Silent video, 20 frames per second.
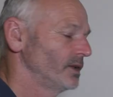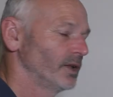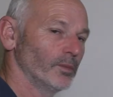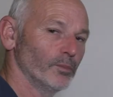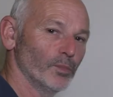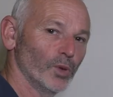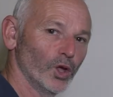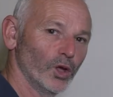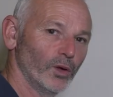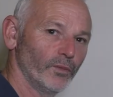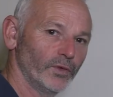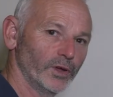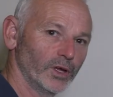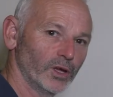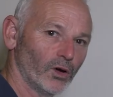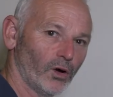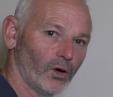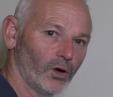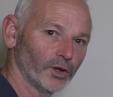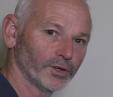And
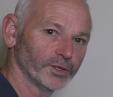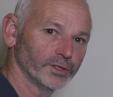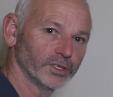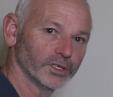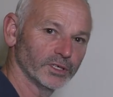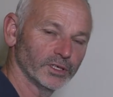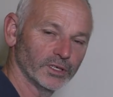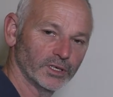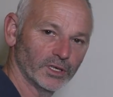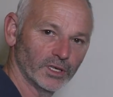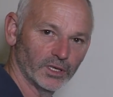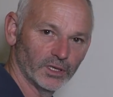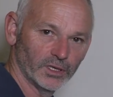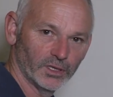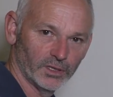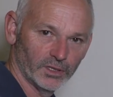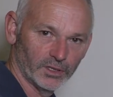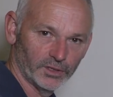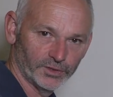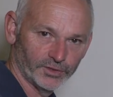moving on
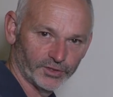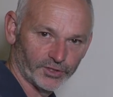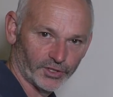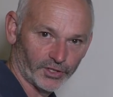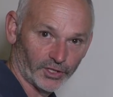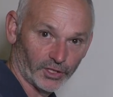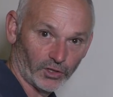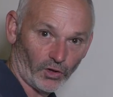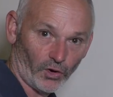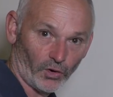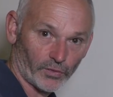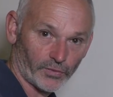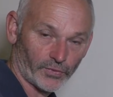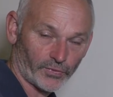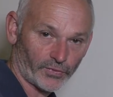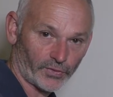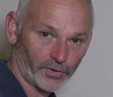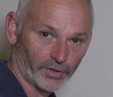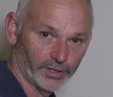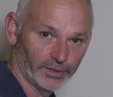to the log
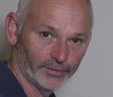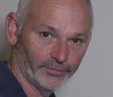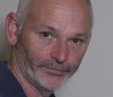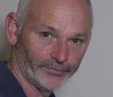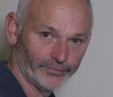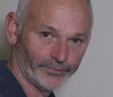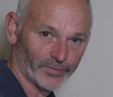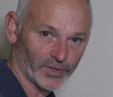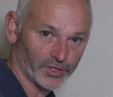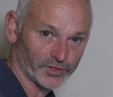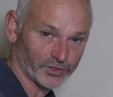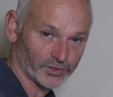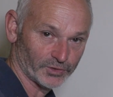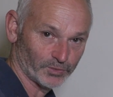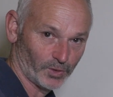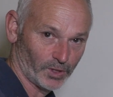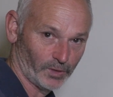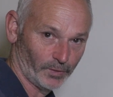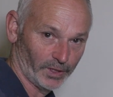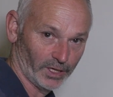3. This
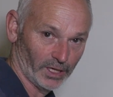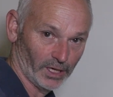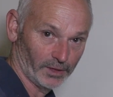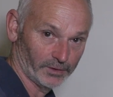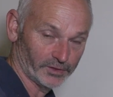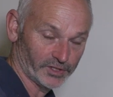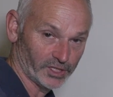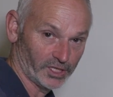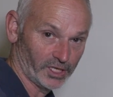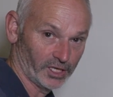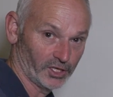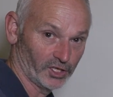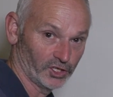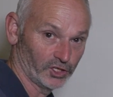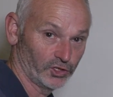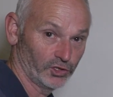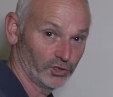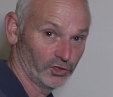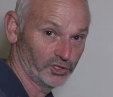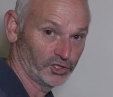is where we're going to get a
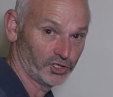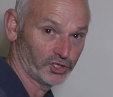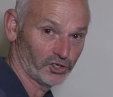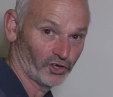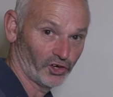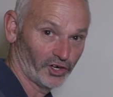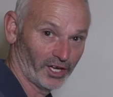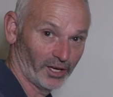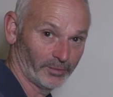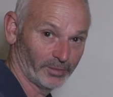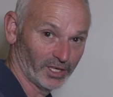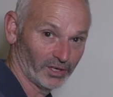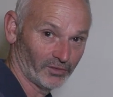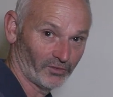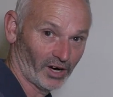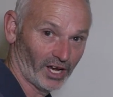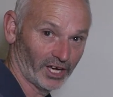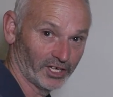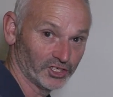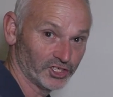huge dynamic
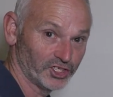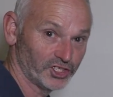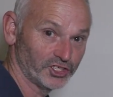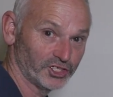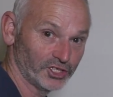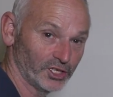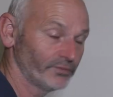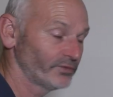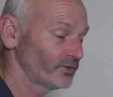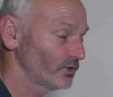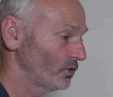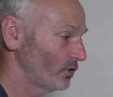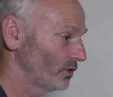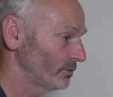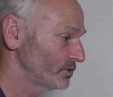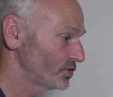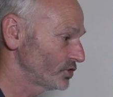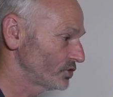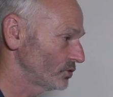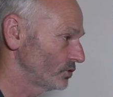range shift,
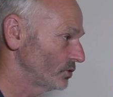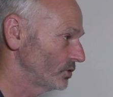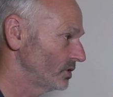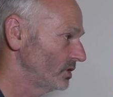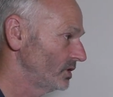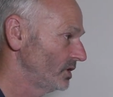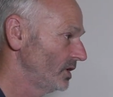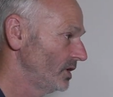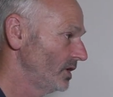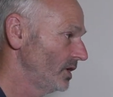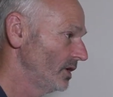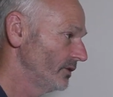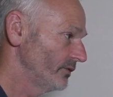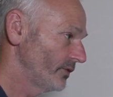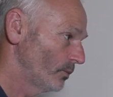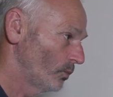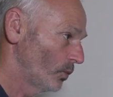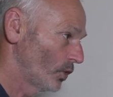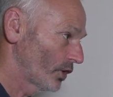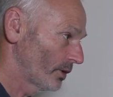I'm sure.
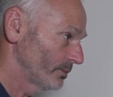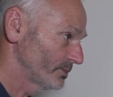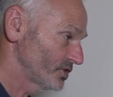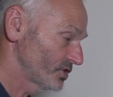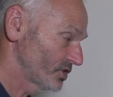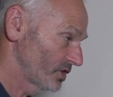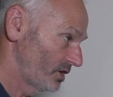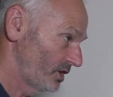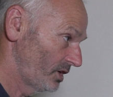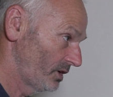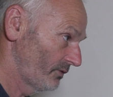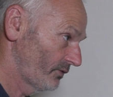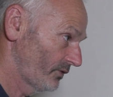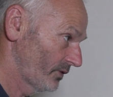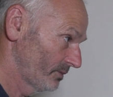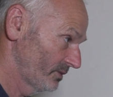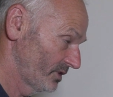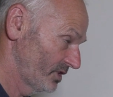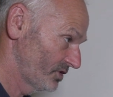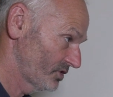From what I'm seeing
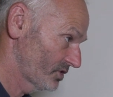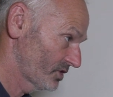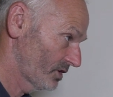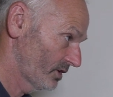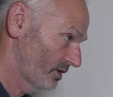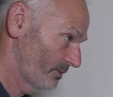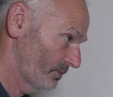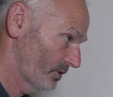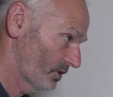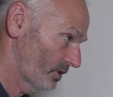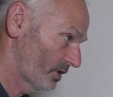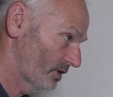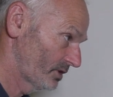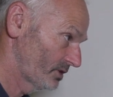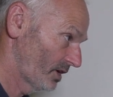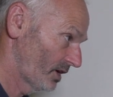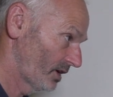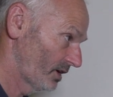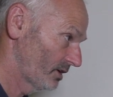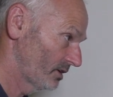from this clip that I've
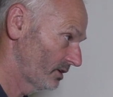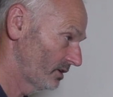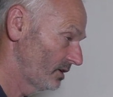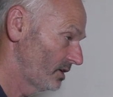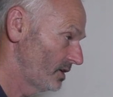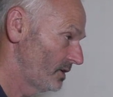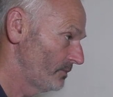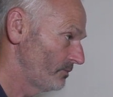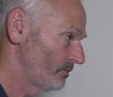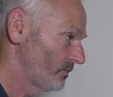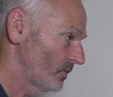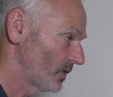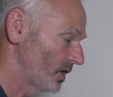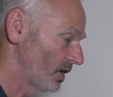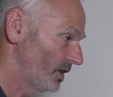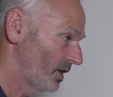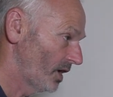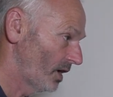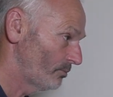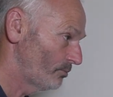taken
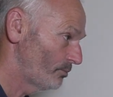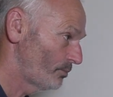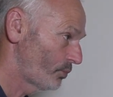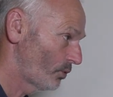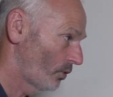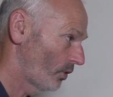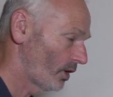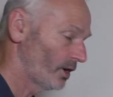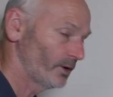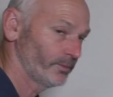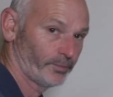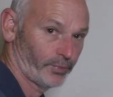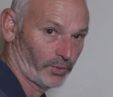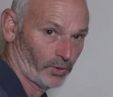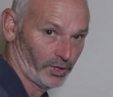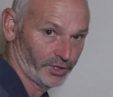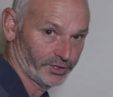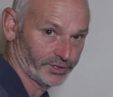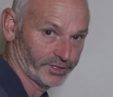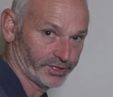in that
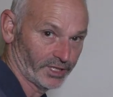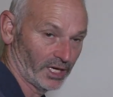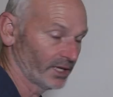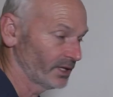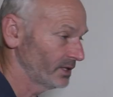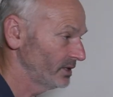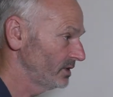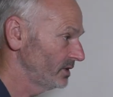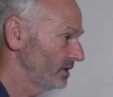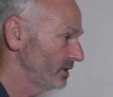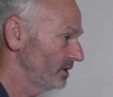bright sun,